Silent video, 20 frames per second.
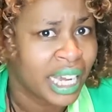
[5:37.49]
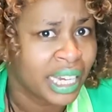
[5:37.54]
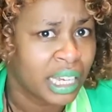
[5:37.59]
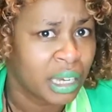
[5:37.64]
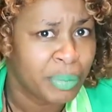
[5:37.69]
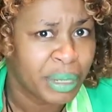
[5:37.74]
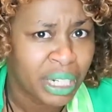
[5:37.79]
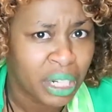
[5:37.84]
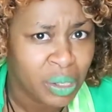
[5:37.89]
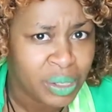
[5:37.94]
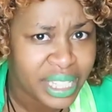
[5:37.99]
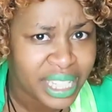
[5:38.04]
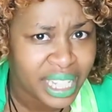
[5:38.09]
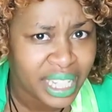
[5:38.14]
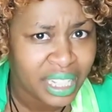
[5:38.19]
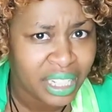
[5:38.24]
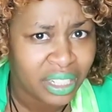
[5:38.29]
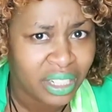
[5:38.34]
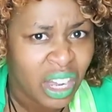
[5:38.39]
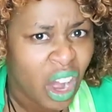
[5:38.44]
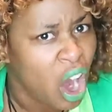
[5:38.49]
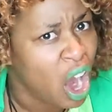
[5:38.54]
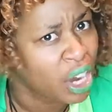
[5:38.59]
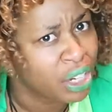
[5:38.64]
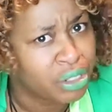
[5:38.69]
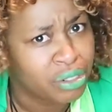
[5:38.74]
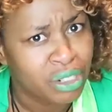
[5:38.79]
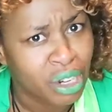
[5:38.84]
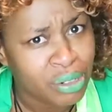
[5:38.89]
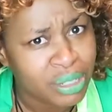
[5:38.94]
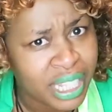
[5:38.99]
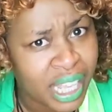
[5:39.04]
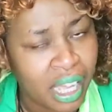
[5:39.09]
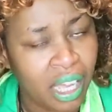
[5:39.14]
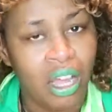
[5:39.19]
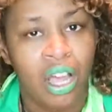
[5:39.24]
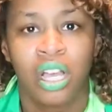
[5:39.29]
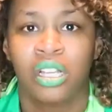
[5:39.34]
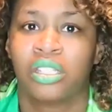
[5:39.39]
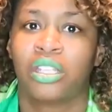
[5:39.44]
It could be GloZell. Are you
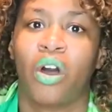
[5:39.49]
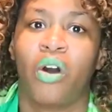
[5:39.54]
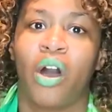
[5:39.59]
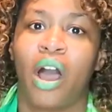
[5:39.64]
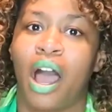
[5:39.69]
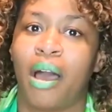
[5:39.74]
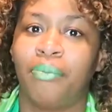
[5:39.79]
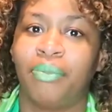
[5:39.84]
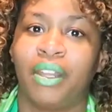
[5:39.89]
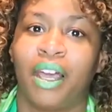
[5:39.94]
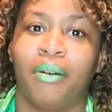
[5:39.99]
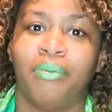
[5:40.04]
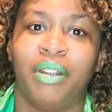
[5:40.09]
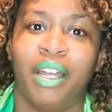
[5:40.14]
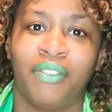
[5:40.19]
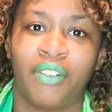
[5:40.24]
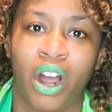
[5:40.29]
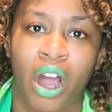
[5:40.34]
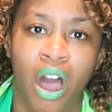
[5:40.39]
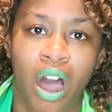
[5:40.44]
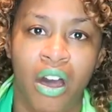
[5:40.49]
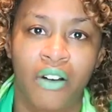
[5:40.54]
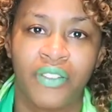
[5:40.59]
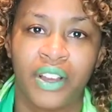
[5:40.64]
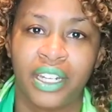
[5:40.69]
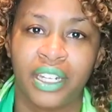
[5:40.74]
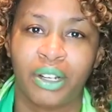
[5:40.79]
GloZell? So I'm never off.